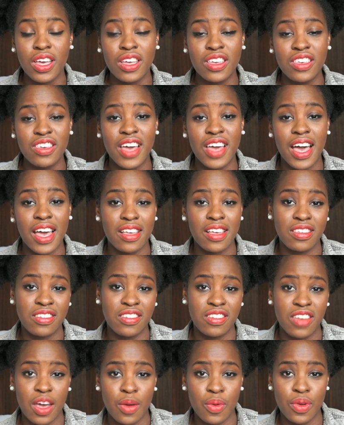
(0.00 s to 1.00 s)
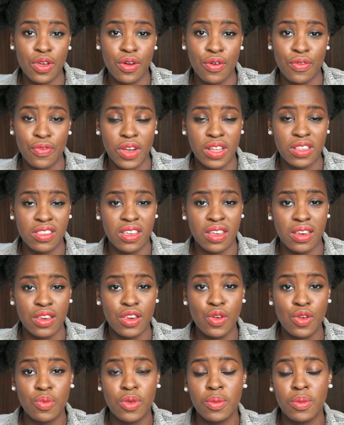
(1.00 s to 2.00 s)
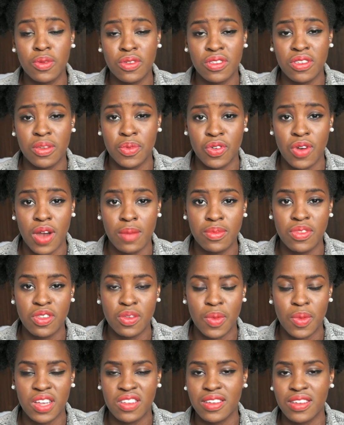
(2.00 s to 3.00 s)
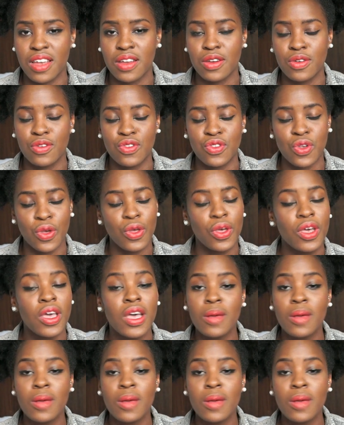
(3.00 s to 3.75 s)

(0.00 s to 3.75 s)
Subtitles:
you guys share with your friends and new people subscribe to my channel. So